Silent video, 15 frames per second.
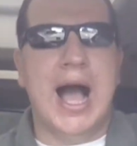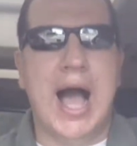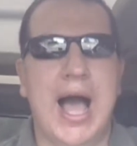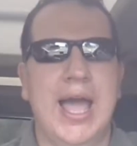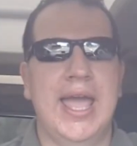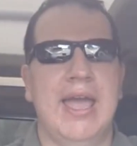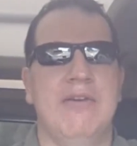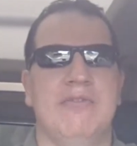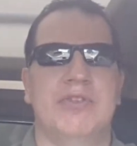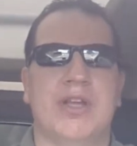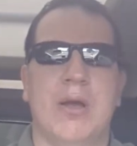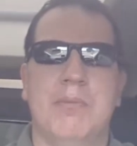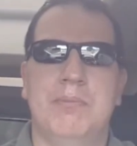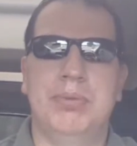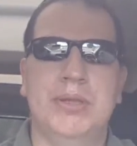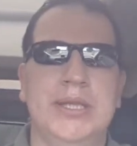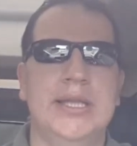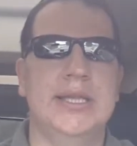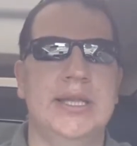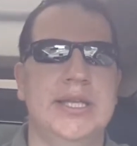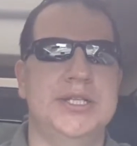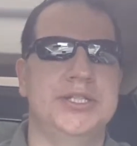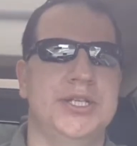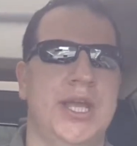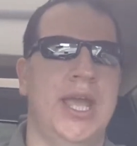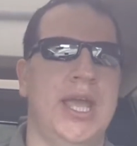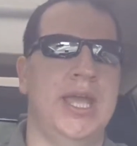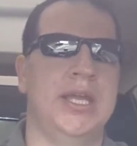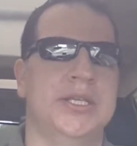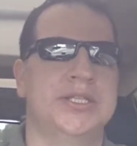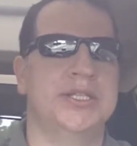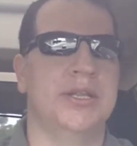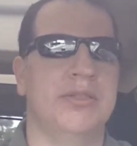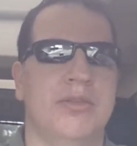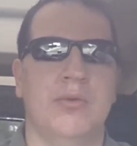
I have completely changed